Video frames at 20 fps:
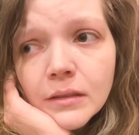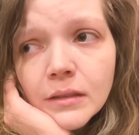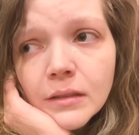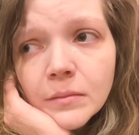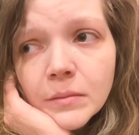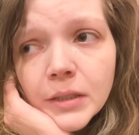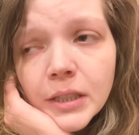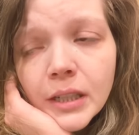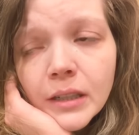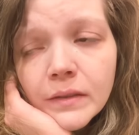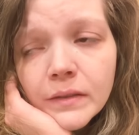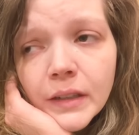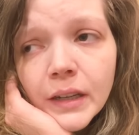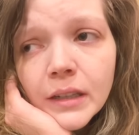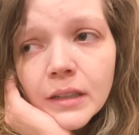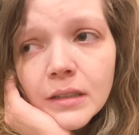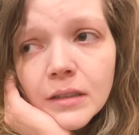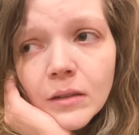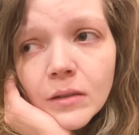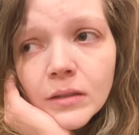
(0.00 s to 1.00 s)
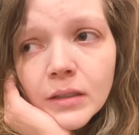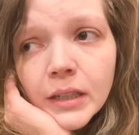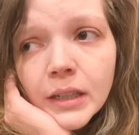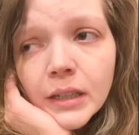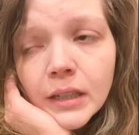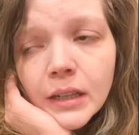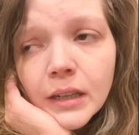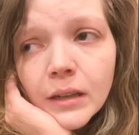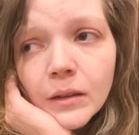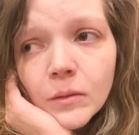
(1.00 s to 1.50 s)
I'm terrified it's only
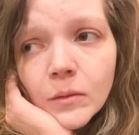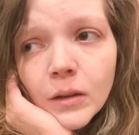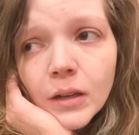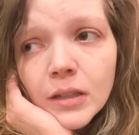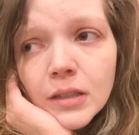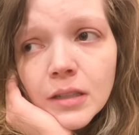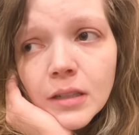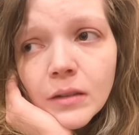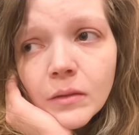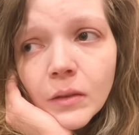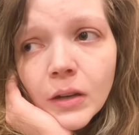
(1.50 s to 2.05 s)
going to get worse and